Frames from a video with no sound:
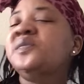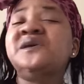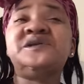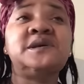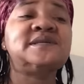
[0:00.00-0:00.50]
then
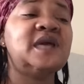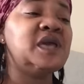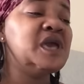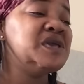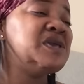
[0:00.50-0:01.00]
she'll
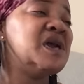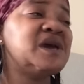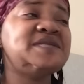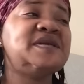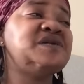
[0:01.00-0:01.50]
say, yeah,
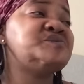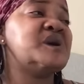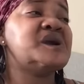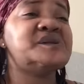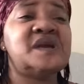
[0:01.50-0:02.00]
because these
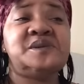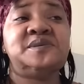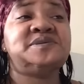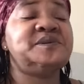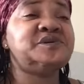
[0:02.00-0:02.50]
record
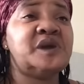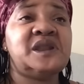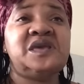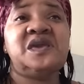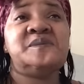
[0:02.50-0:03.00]
labels be trying
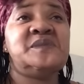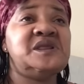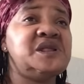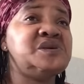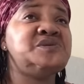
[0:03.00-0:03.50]
to get me
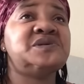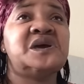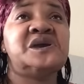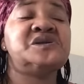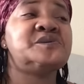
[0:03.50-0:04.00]
to lose
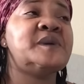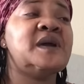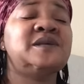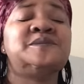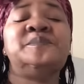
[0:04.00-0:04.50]
100
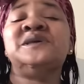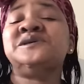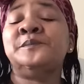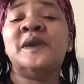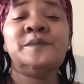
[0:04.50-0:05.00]
pounds.
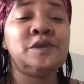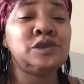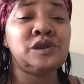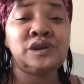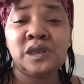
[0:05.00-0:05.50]
Bitch, maybe
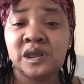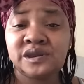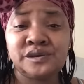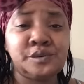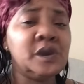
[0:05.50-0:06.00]
you need
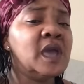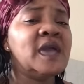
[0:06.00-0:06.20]
to.